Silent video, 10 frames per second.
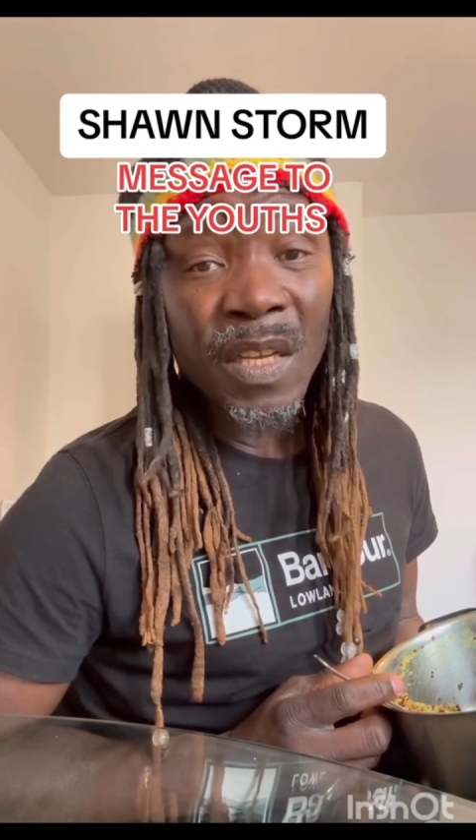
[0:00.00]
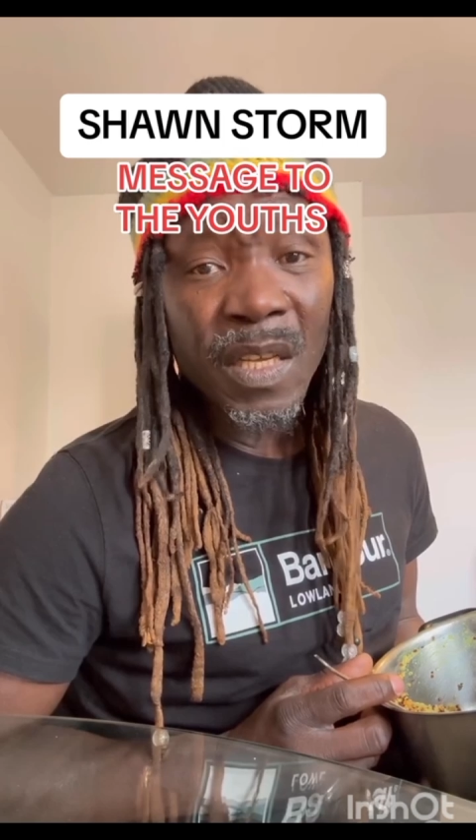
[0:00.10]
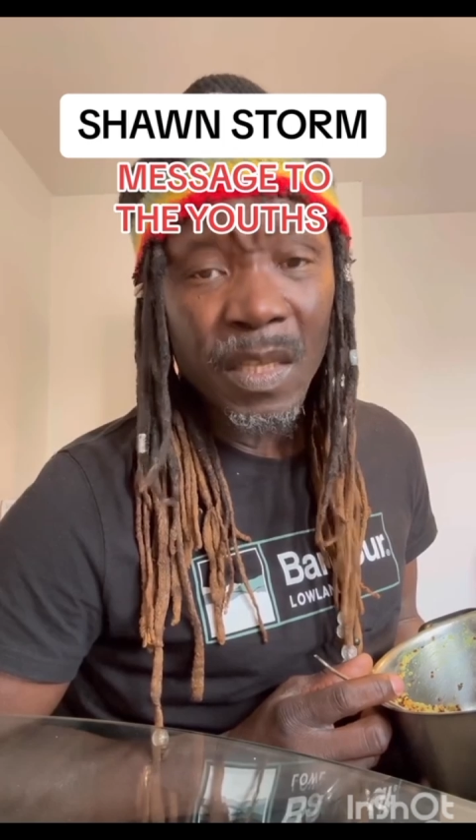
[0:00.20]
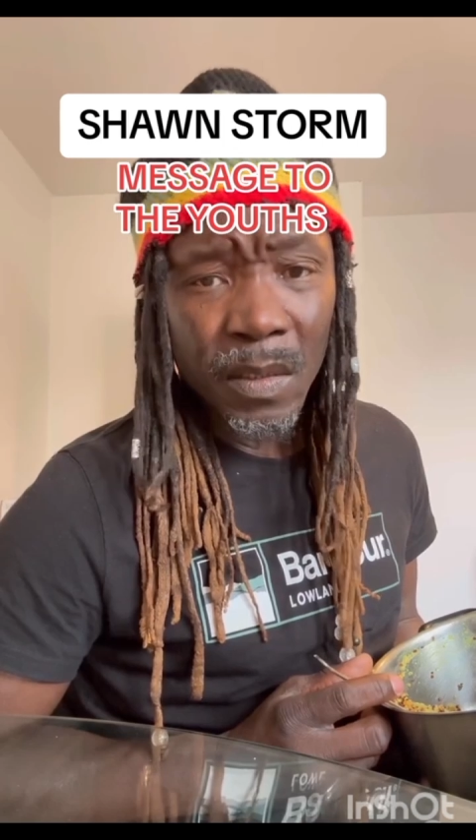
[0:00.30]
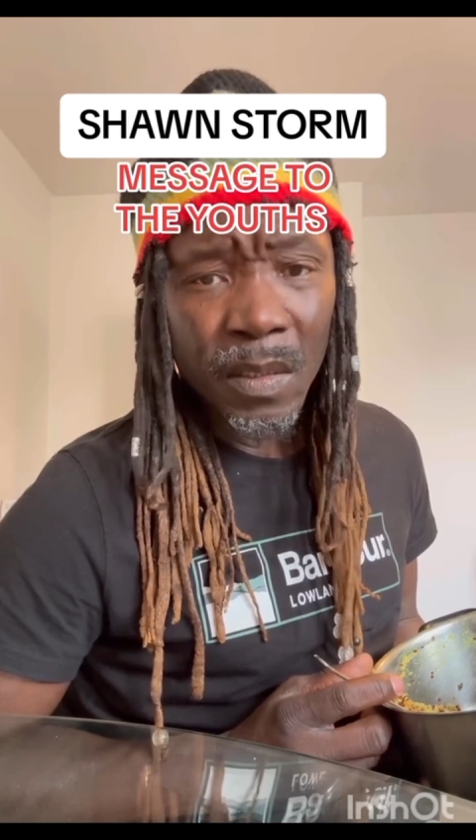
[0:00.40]

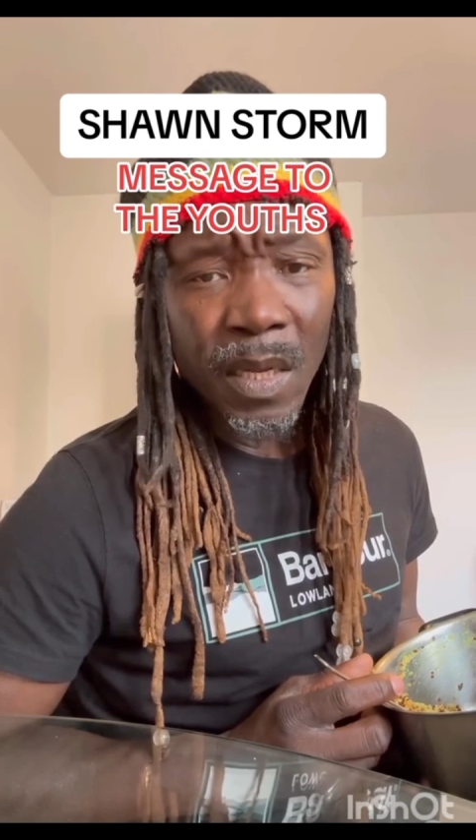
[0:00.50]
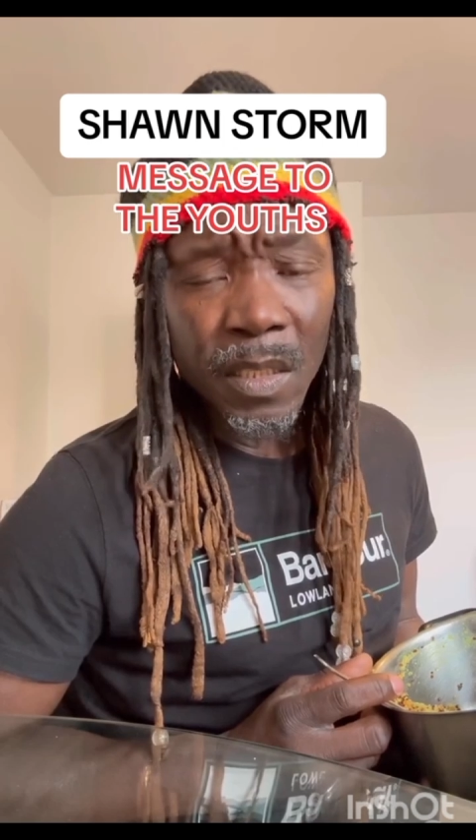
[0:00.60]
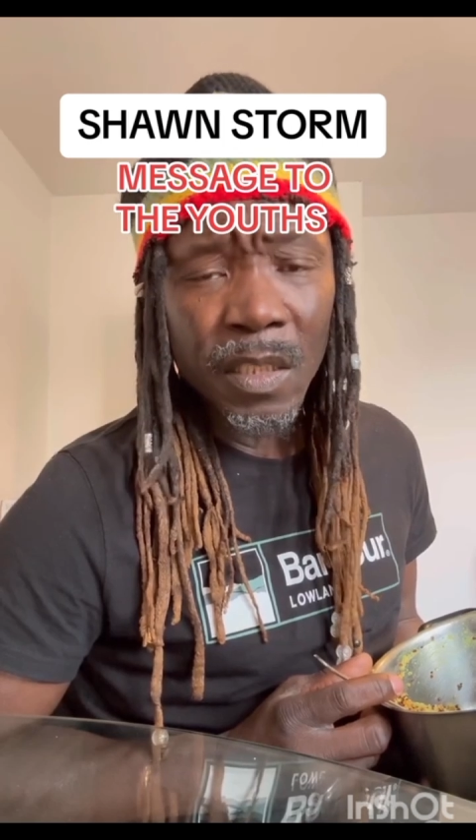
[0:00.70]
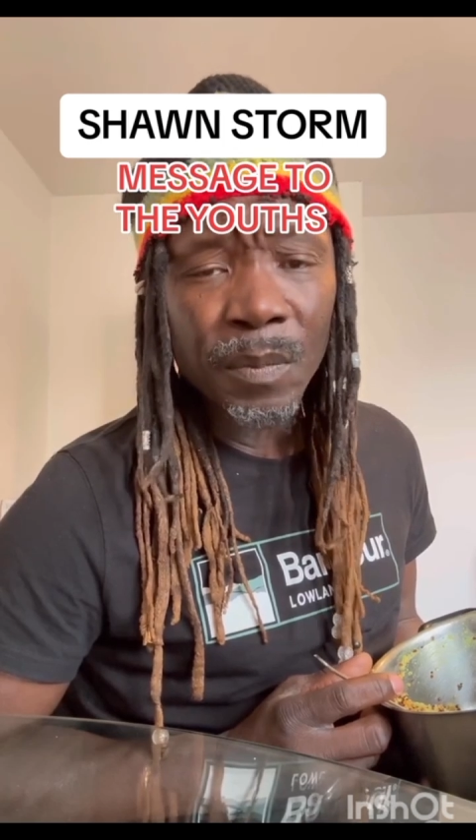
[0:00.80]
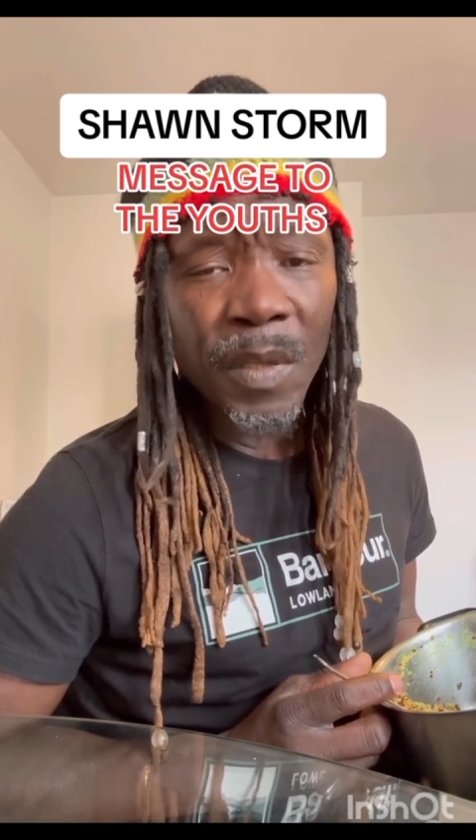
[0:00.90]
his
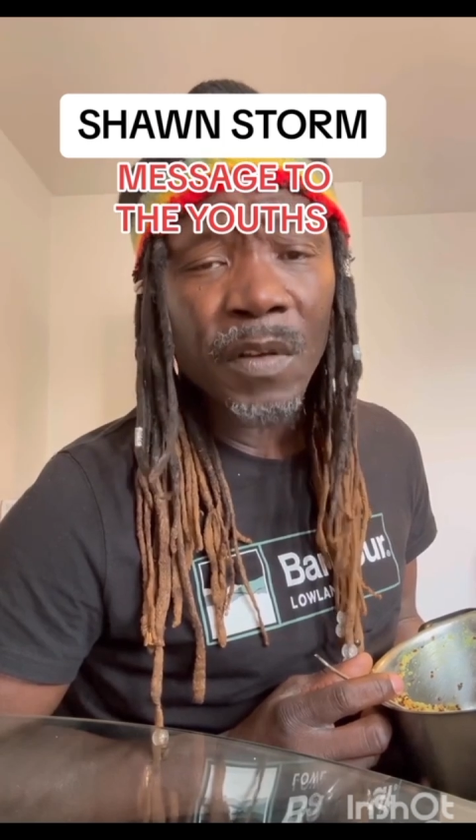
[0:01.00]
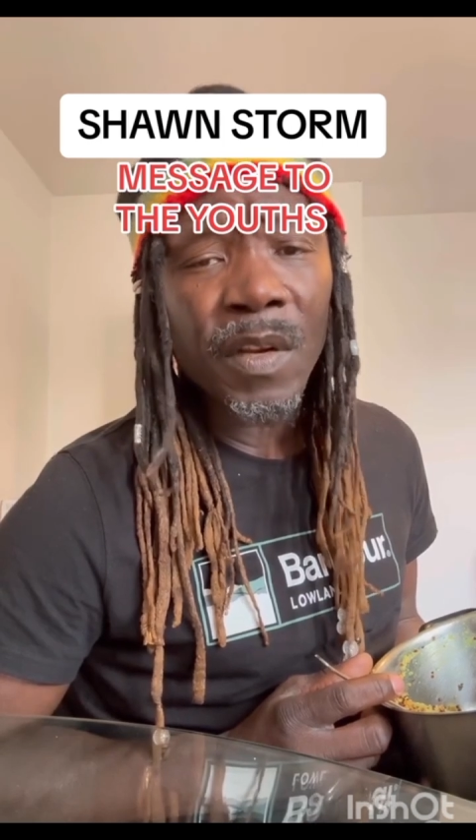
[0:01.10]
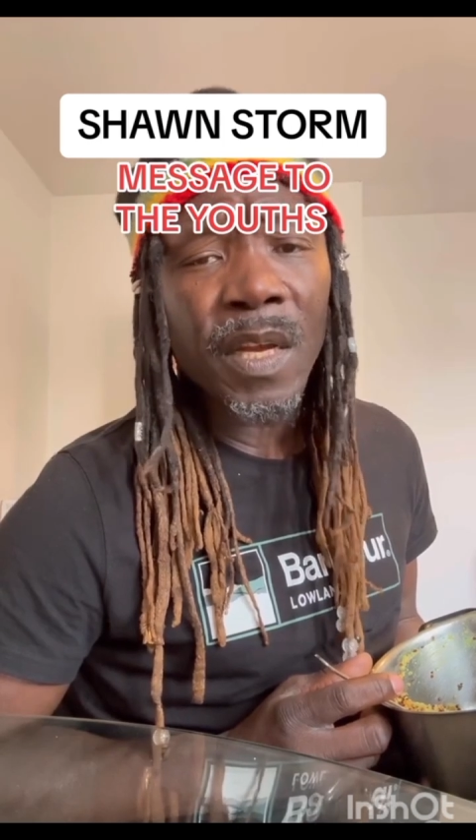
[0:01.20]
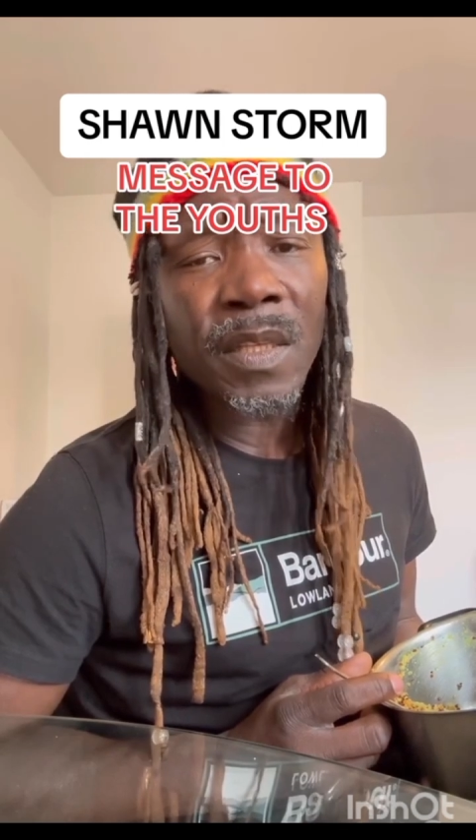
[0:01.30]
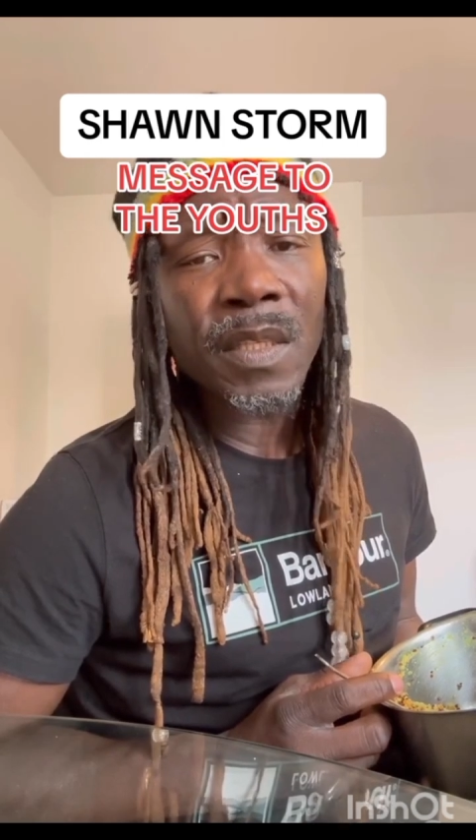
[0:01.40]

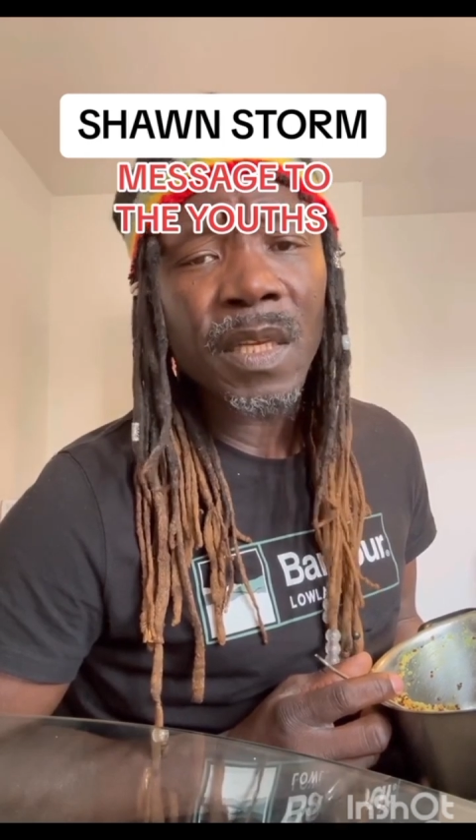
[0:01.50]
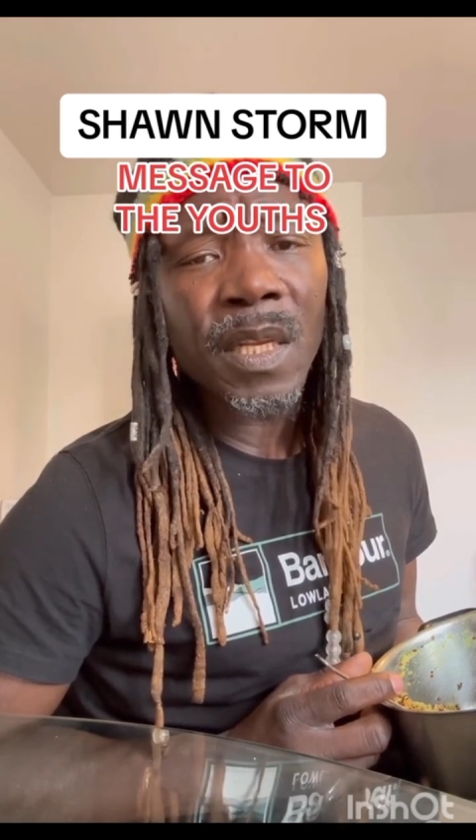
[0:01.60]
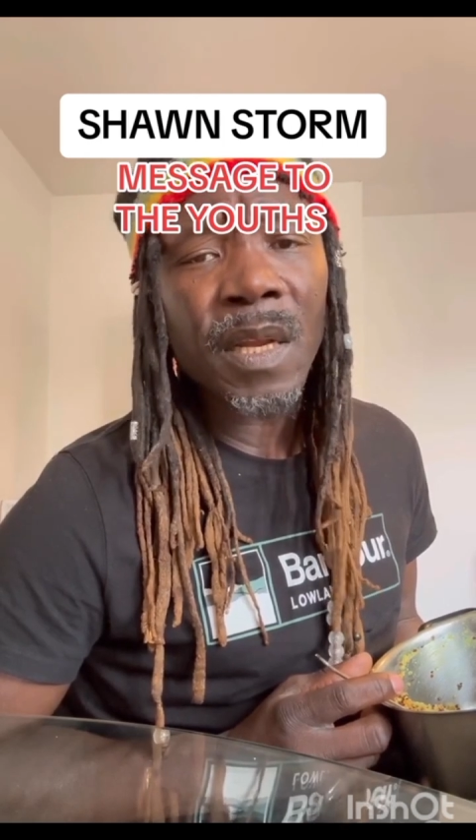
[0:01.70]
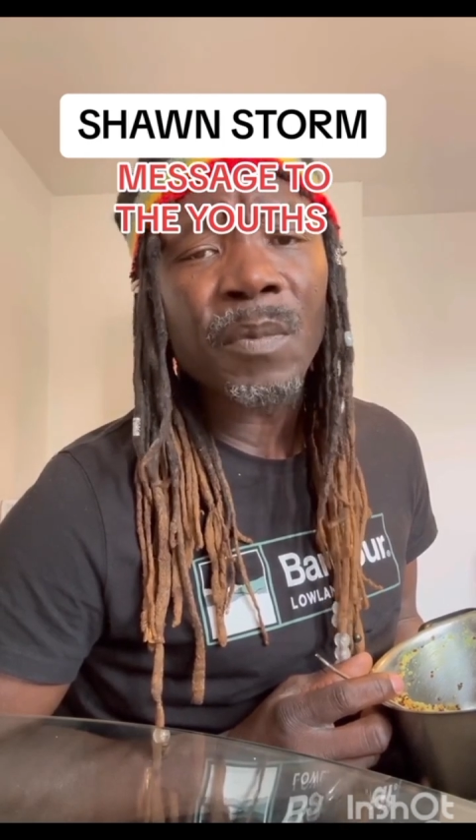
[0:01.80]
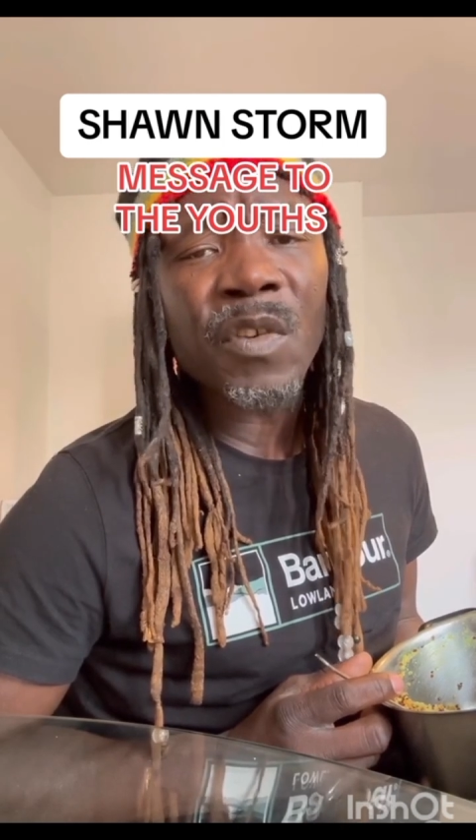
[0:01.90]
experience in
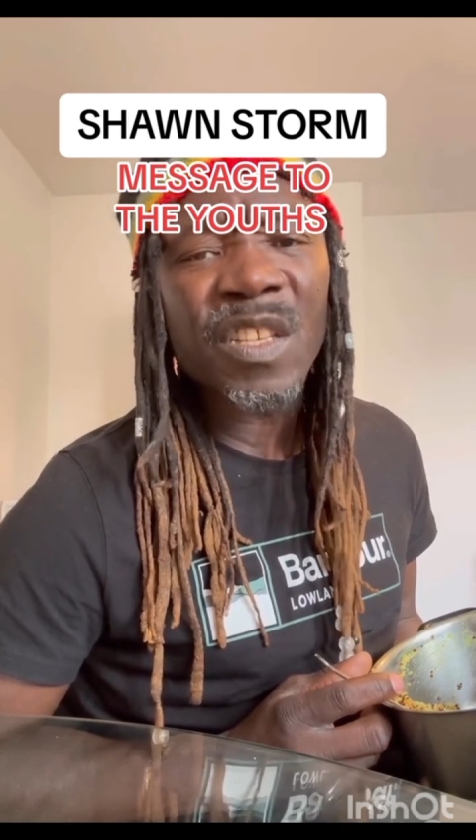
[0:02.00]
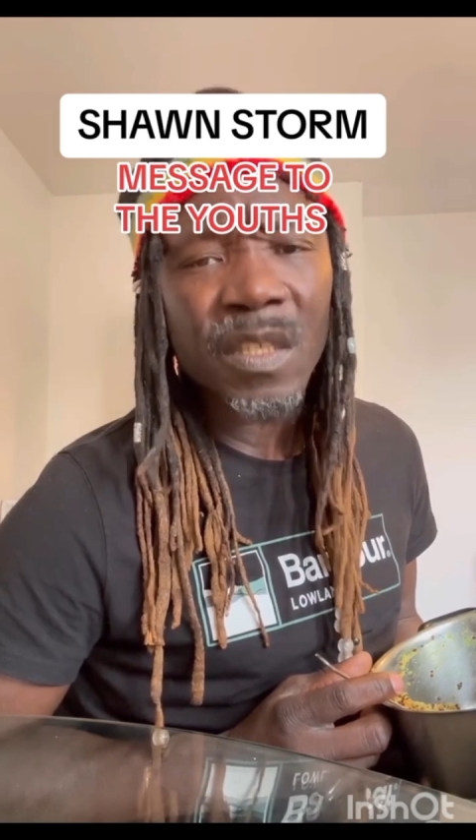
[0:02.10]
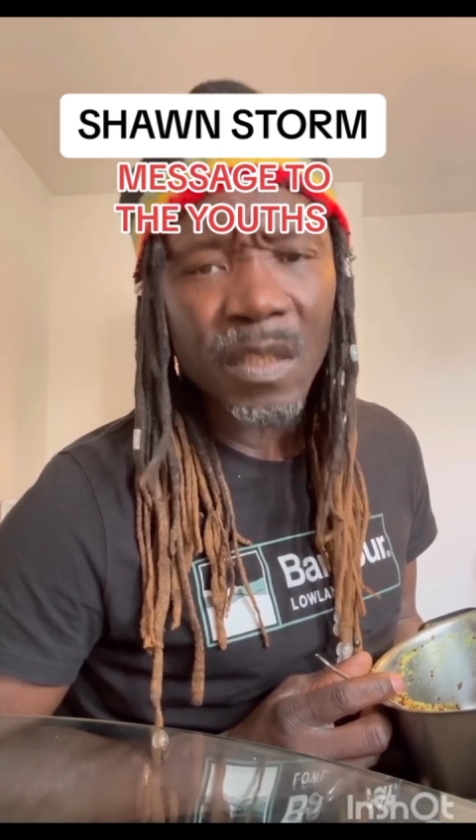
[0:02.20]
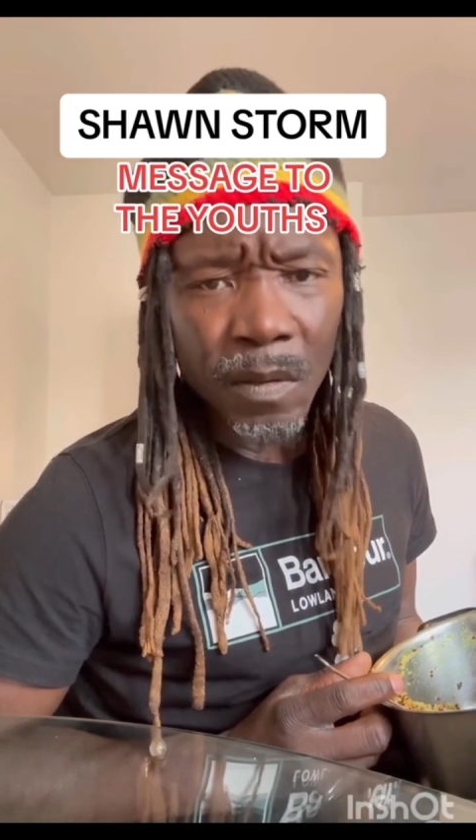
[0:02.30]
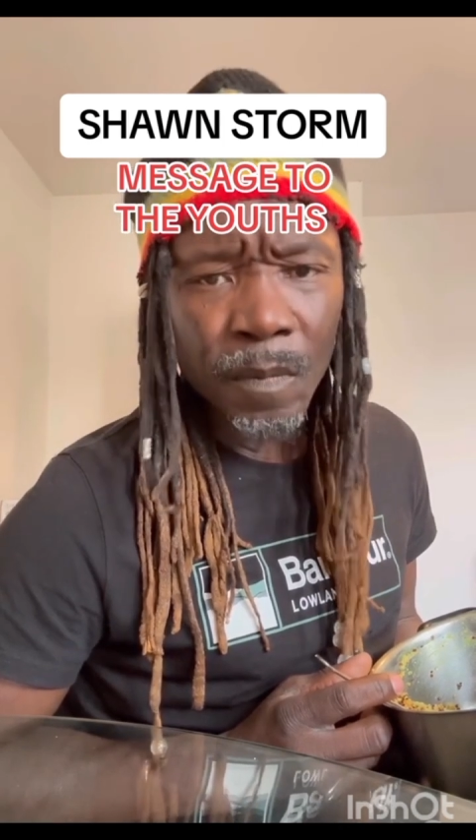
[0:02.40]
a prison.